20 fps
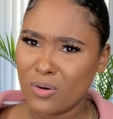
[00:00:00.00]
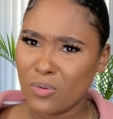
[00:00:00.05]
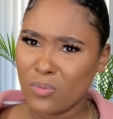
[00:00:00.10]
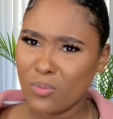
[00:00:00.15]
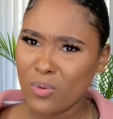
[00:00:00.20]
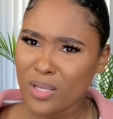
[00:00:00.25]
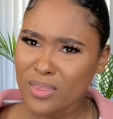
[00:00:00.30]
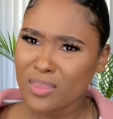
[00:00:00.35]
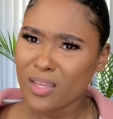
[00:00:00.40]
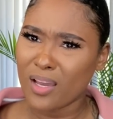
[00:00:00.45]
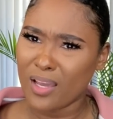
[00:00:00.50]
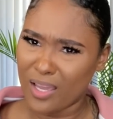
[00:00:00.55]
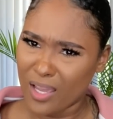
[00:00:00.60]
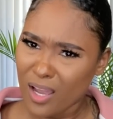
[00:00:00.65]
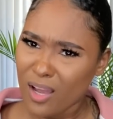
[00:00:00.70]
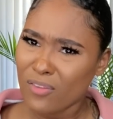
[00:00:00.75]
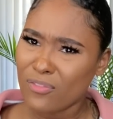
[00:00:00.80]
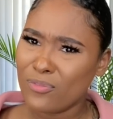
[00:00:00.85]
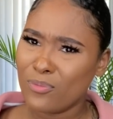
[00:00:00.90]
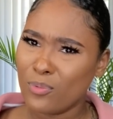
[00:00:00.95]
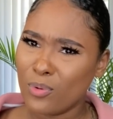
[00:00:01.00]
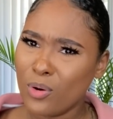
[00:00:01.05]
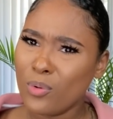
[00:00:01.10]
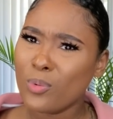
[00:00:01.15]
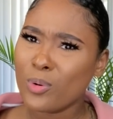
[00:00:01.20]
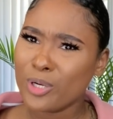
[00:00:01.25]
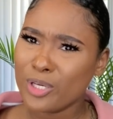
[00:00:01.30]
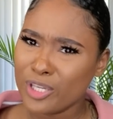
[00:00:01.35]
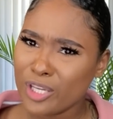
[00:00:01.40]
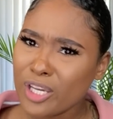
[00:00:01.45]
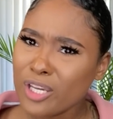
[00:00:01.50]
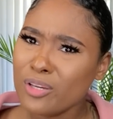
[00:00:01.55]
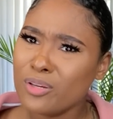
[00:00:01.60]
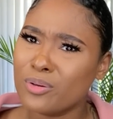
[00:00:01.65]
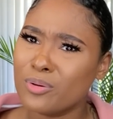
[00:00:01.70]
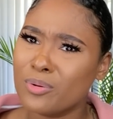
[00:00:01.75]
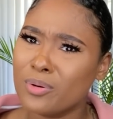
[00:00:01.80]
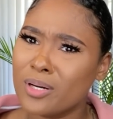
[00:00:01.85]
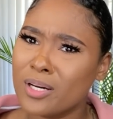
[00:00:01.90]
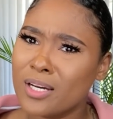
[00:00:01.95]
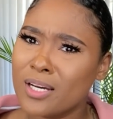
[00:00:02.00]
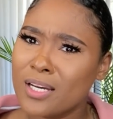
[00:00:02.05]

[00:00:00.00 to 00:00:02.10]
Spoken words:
What the F? Who are you?"